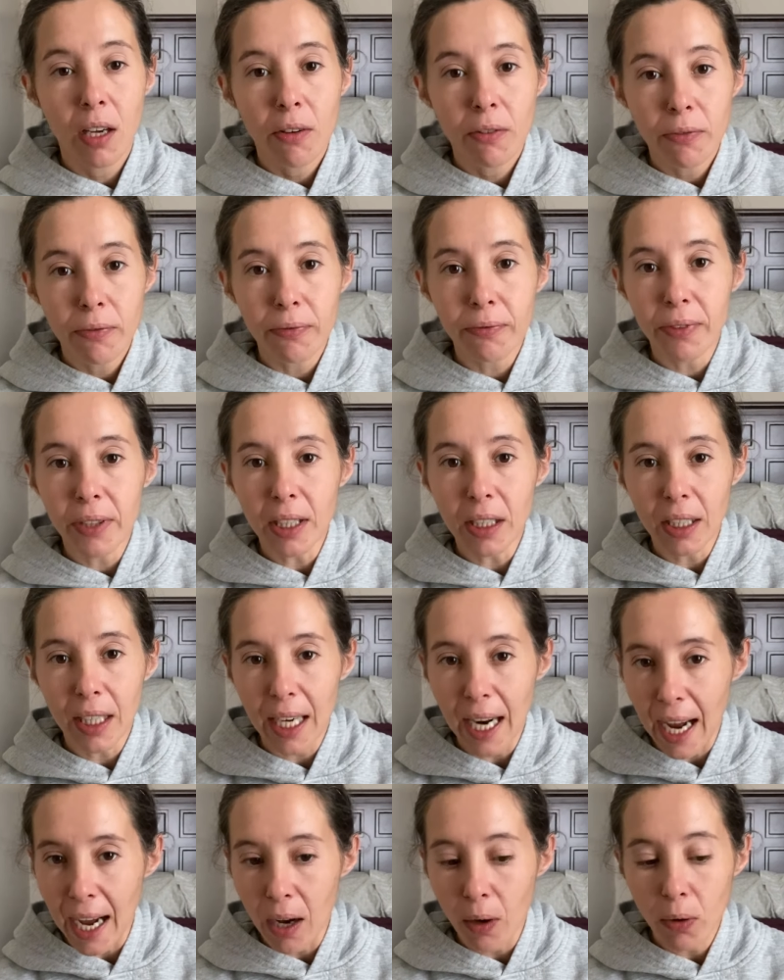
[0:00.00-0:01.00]
Feel it
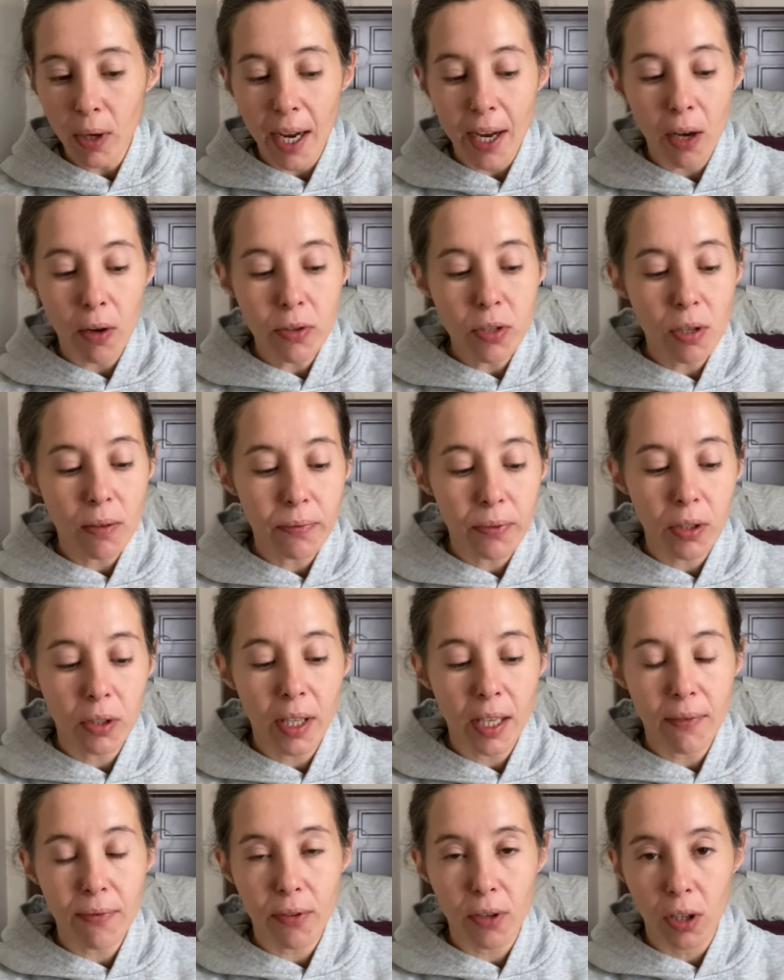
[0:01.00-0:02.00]
out. I also feel
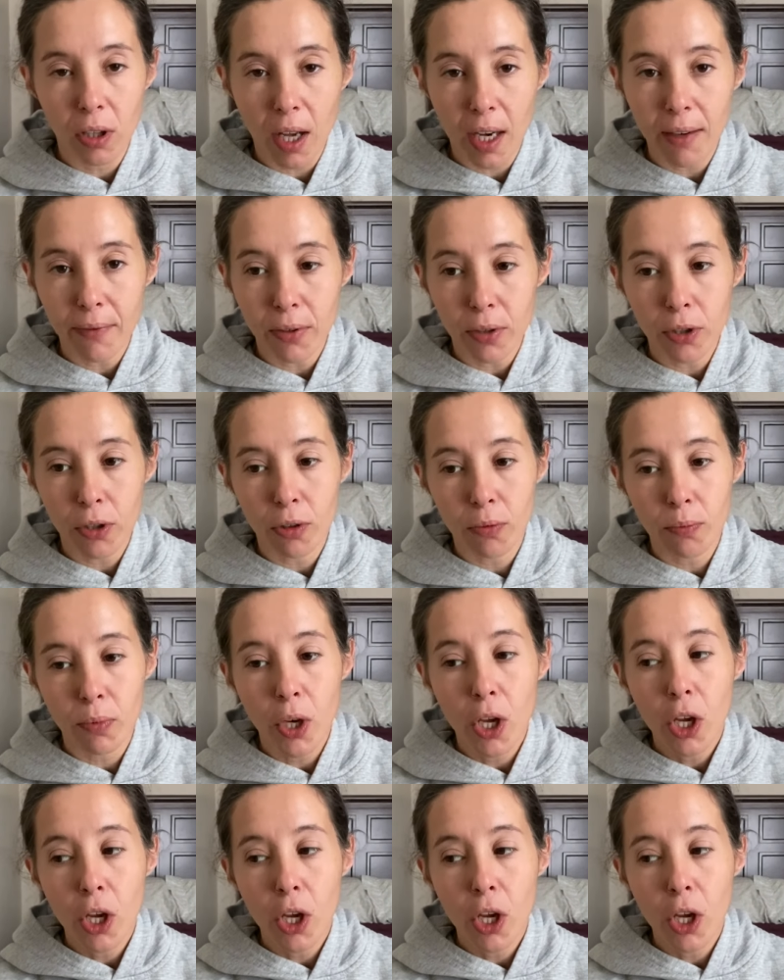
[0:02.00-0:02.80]
like for a lot of you, you're